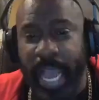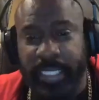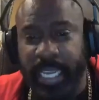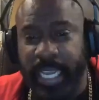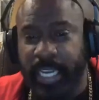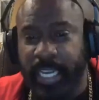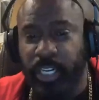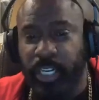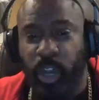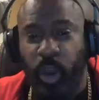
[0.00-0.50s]

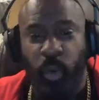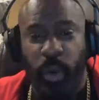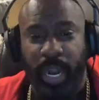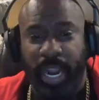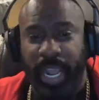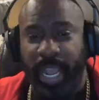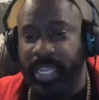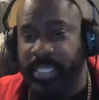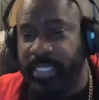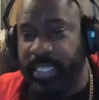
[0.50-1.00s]
didn't know what an
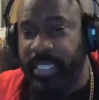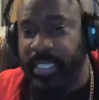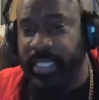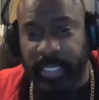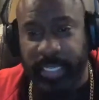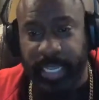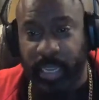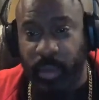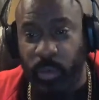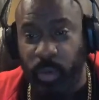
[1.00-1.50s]

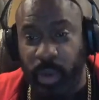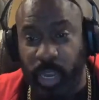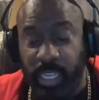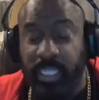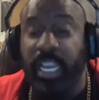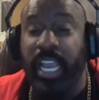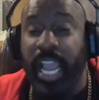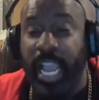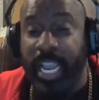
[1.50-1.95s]
SSD was,